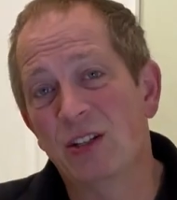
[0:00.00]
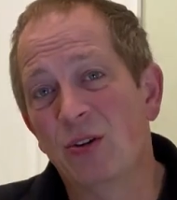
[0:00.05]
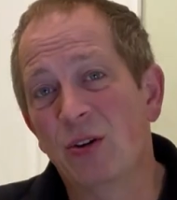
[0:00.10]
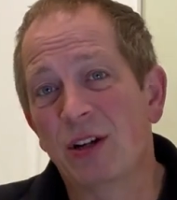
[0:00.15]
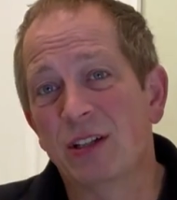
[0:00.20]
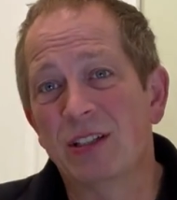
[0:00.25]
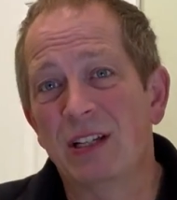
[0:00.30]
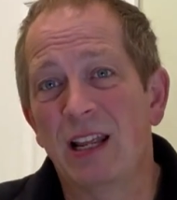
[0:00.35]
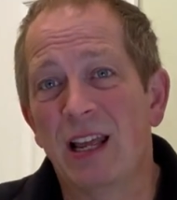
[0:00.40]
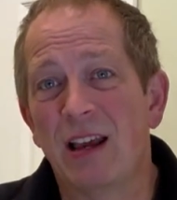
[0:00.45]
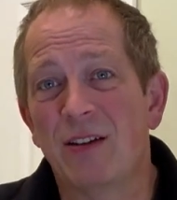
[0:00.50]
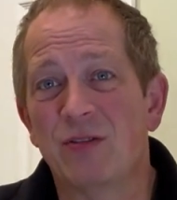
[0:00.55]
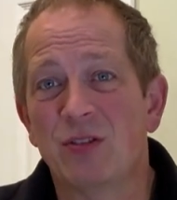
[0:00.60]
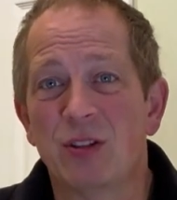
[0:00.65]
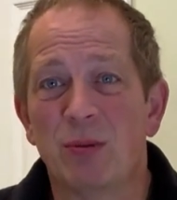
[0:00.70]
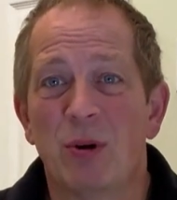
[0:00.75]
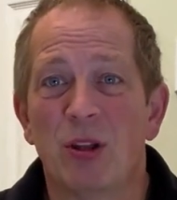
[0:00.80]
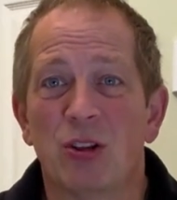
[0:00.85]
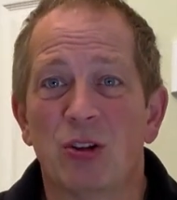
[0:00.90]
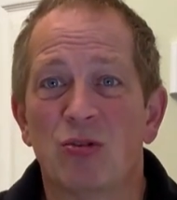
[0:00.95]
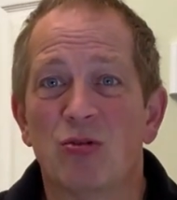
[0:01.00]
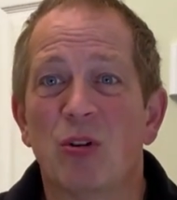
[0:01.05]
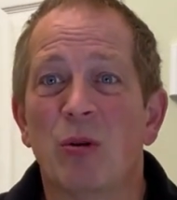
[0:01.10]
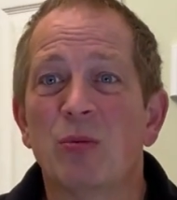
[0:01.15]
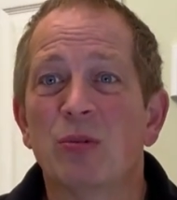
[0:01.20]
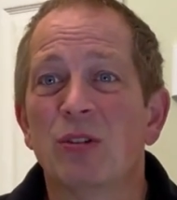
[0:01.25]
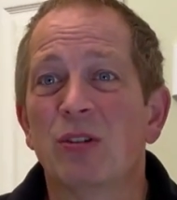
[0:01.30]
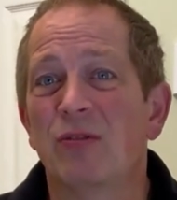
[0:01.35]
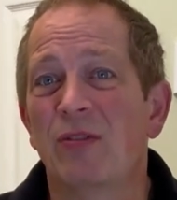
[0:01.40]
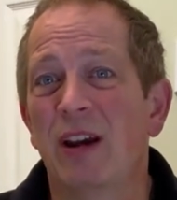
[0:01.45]
to actually have some other
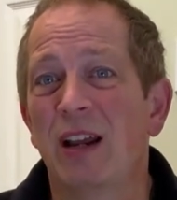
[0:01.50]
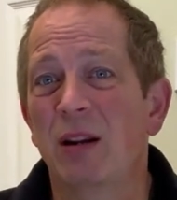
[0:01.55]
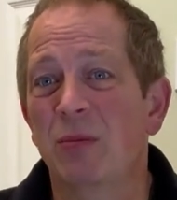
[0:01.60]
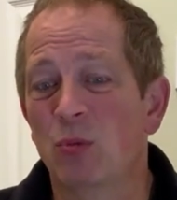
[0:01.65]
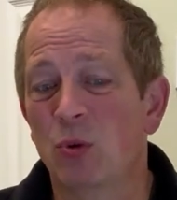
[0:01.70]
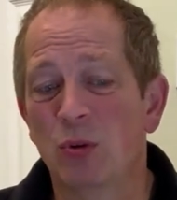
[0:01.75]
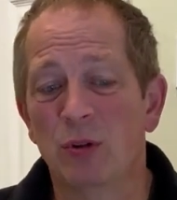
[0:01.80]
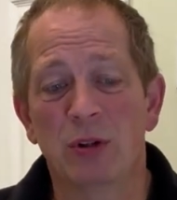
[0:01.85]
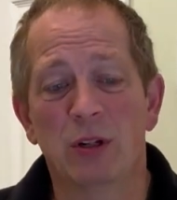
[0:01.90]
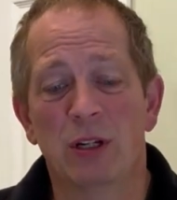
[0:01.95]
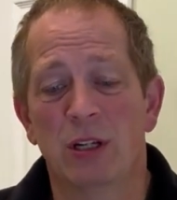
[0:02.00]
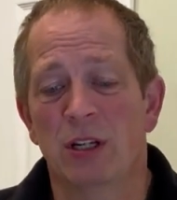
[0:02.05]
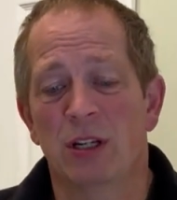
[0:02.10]
crops available.